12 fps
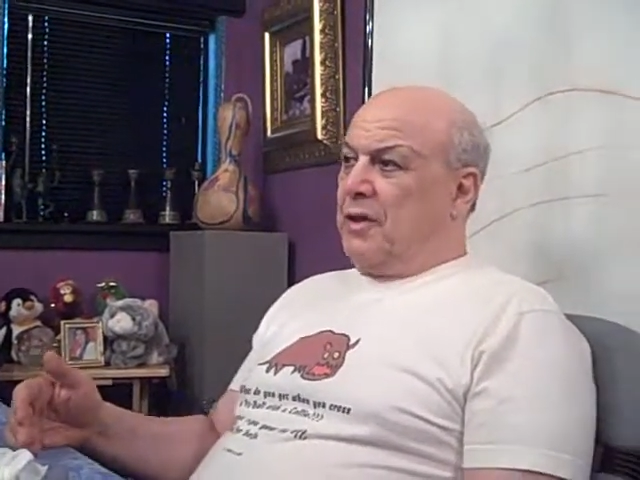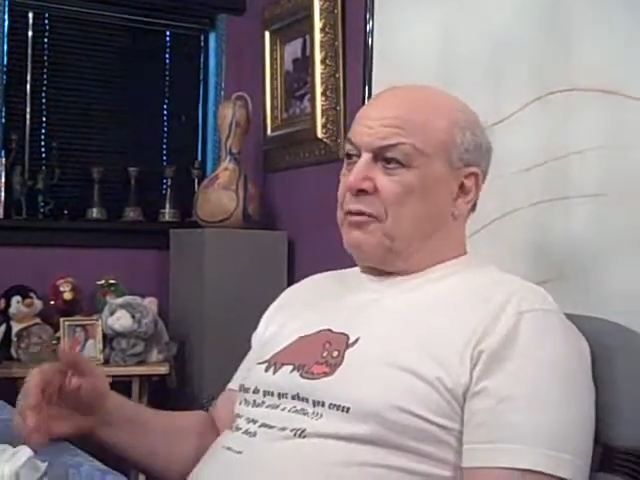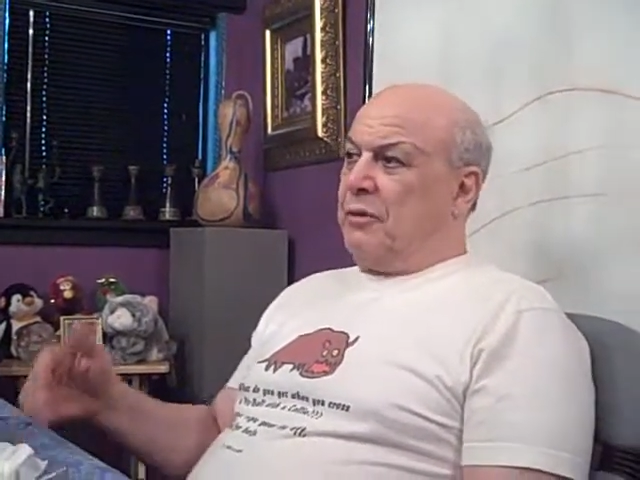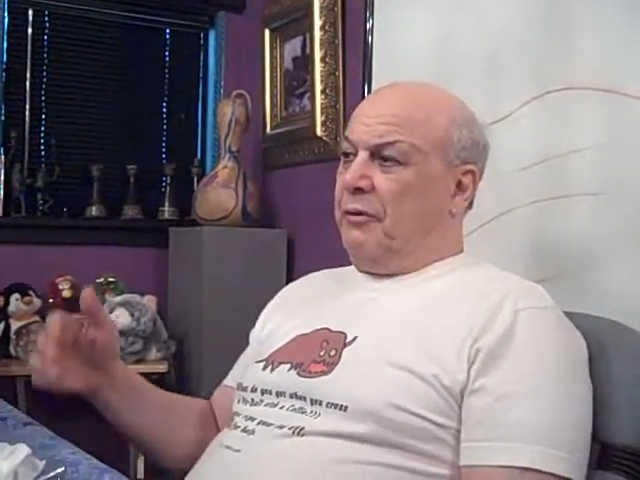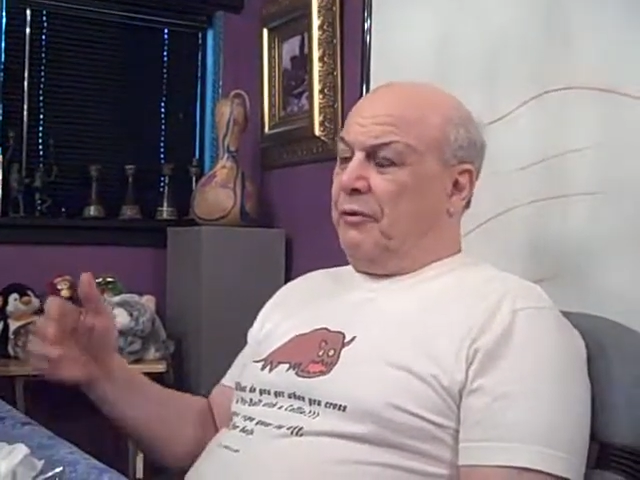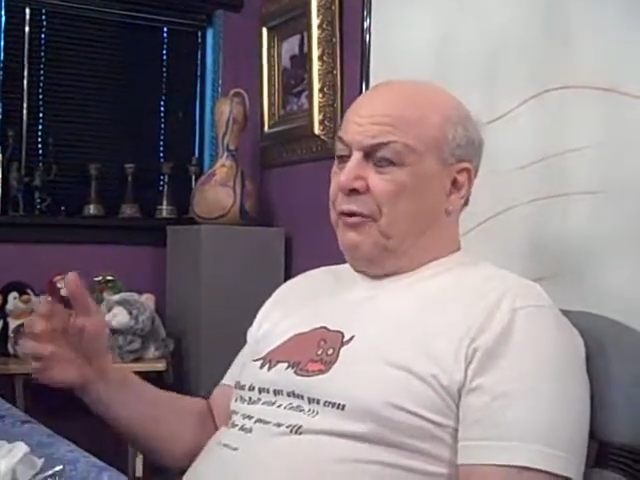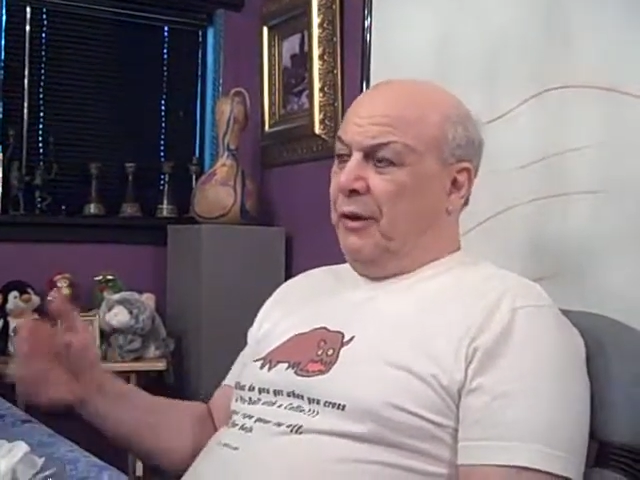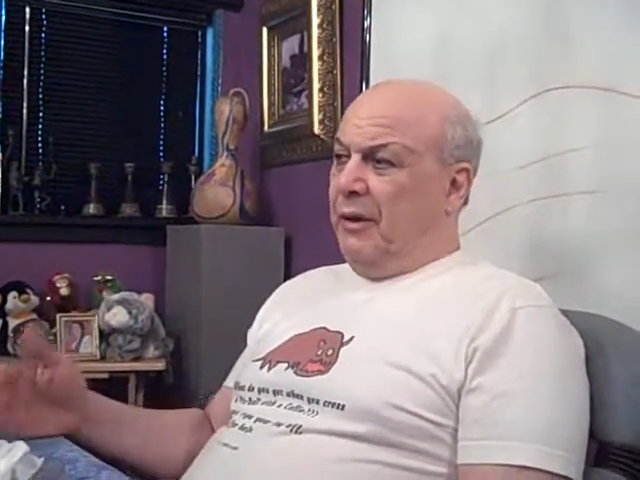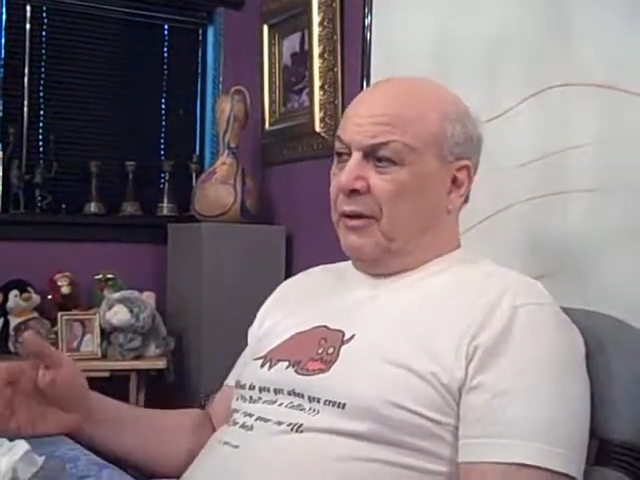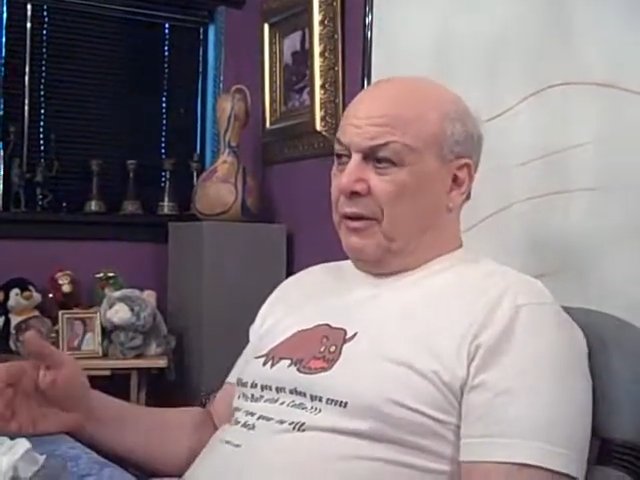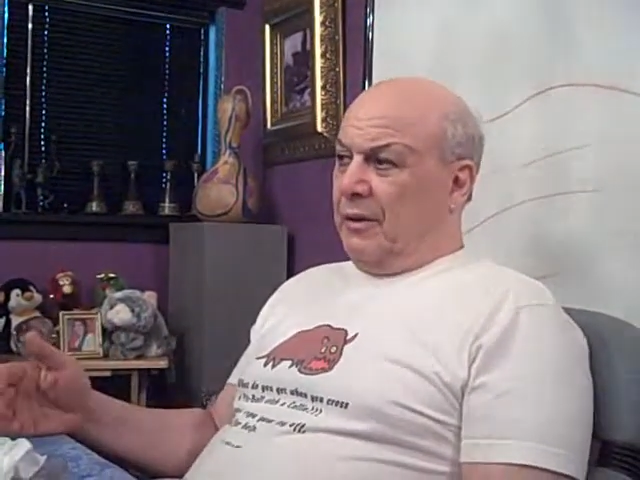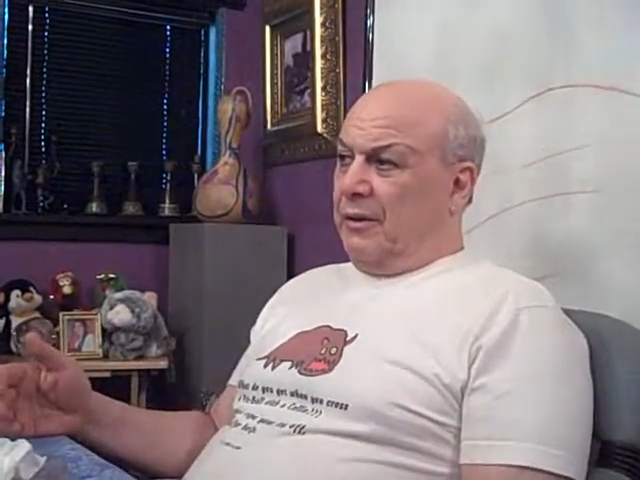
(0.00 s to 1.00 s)
is
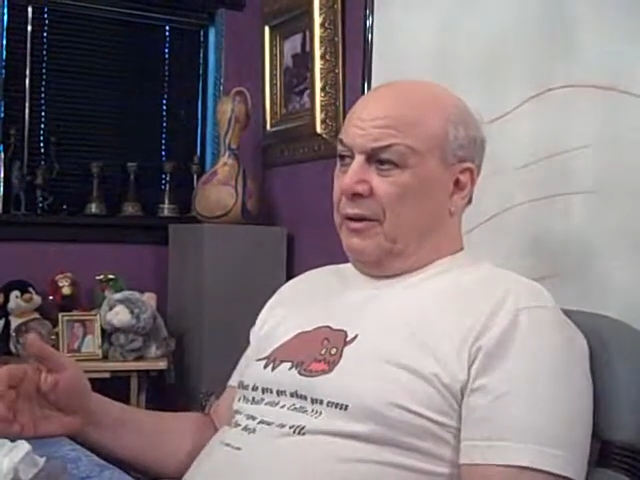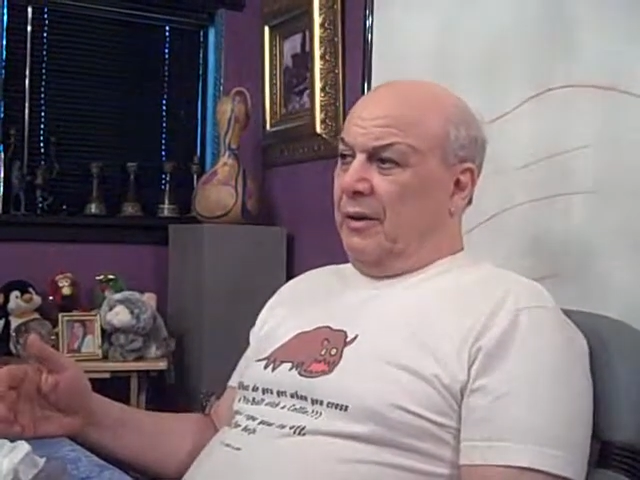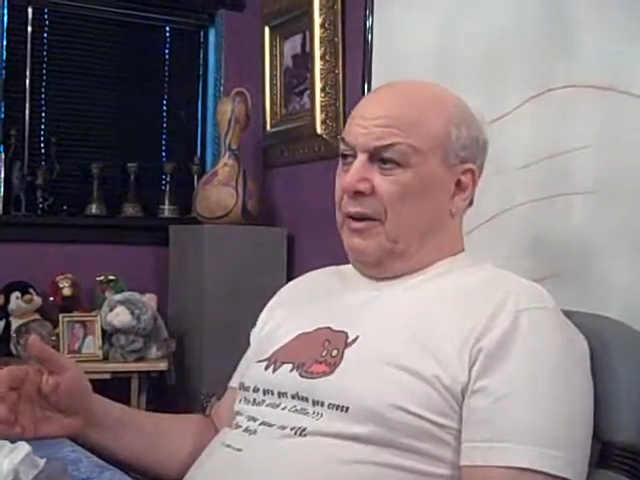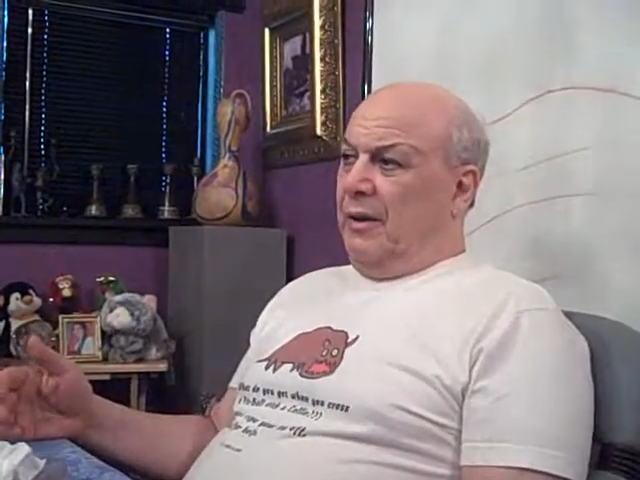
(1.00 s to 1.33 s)
revealed